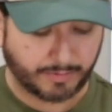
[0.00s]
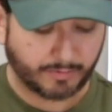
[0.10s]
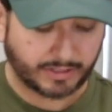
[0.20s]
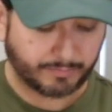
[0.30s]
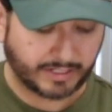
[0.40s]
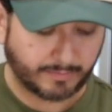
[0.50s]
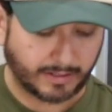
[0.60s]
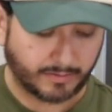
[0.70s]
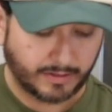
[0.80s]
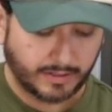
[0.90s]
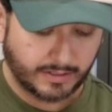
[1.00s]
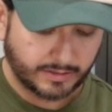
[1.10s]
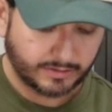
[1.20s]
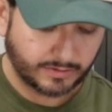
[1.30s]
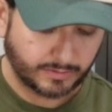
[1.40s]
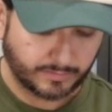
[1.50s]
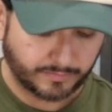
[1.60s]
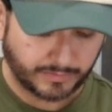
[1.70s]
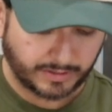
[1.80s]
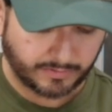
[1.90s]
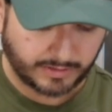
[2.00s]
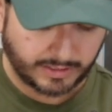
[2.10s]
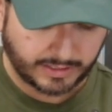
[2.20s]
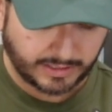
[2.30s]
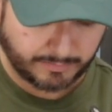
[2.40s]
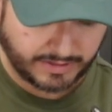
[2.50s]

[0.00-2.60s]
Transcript: people can pick them out. So, you know, kind of cut them